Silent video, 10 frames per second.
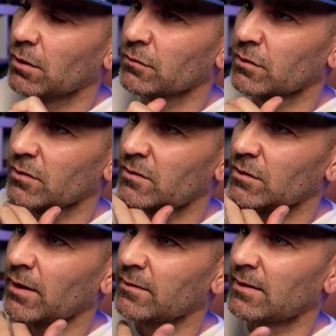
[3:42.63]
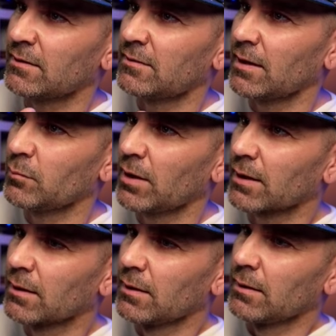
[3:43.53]
so it still has that same
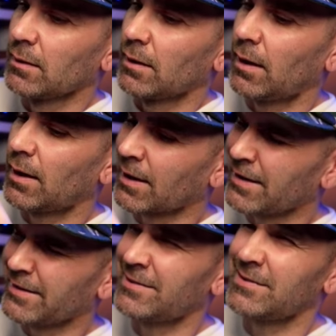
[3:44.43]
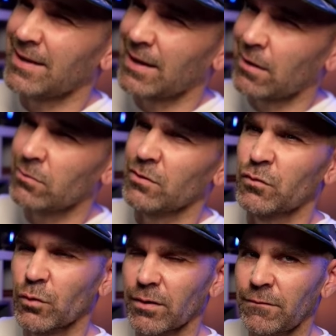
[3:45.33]
like kind of sound and
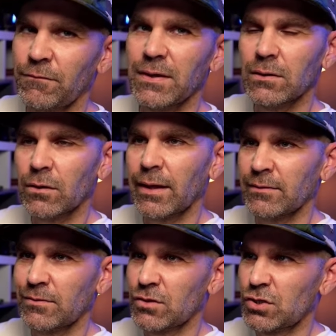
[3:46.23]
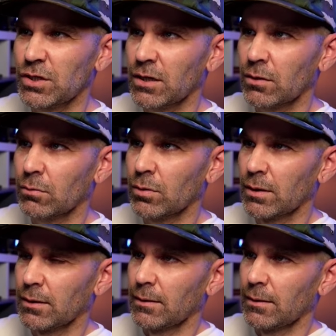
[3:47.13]
sort of feel as the GO.